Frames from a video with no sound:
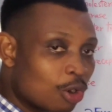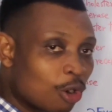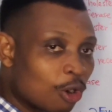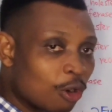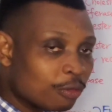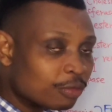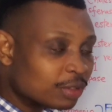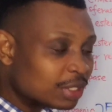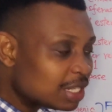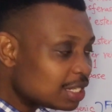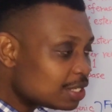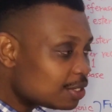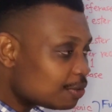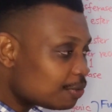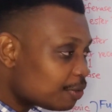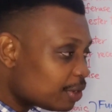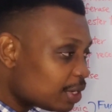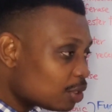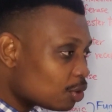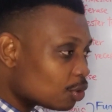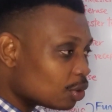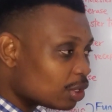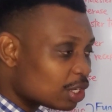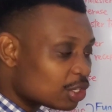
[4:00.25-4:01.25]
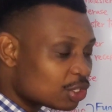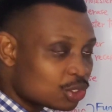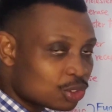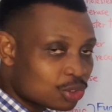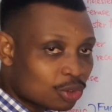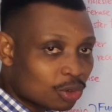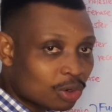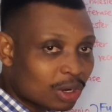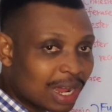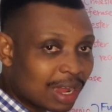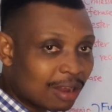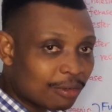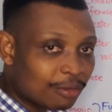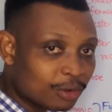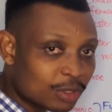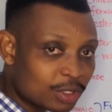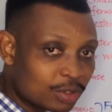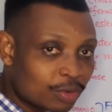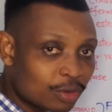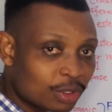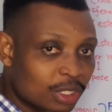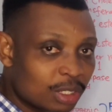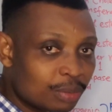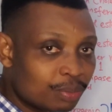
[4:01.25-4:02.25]
of these free cholesterol and
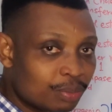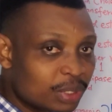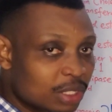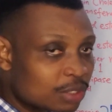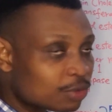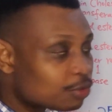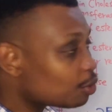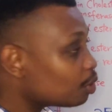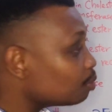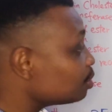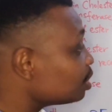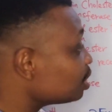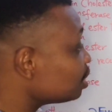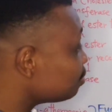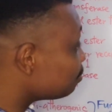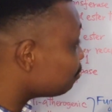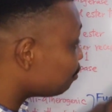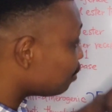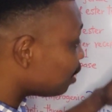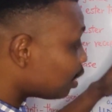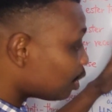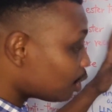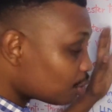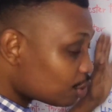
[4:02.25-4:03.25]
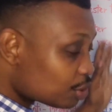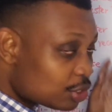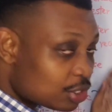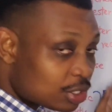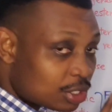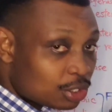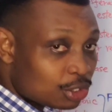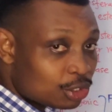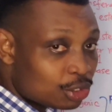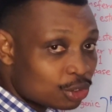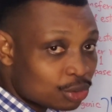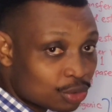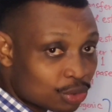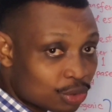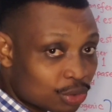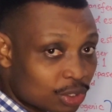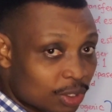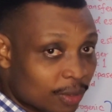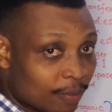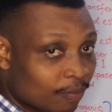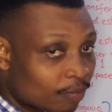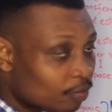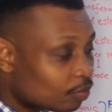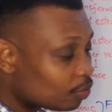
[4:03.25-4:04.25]
phospholipids from these various
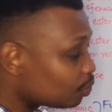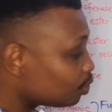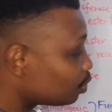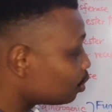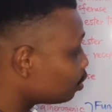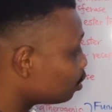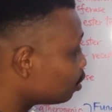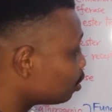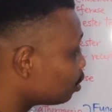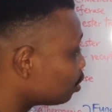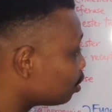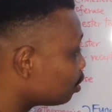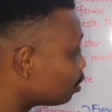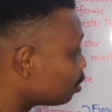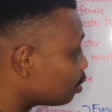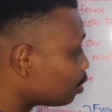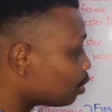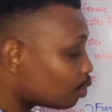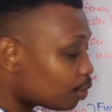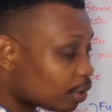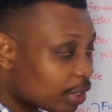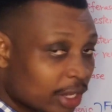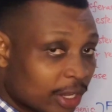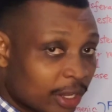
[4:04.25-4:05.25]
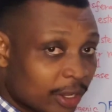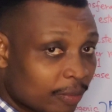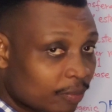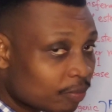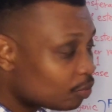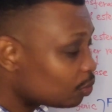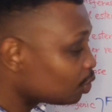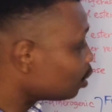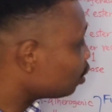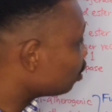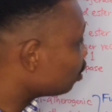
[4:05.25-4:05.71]
tissues. Okay?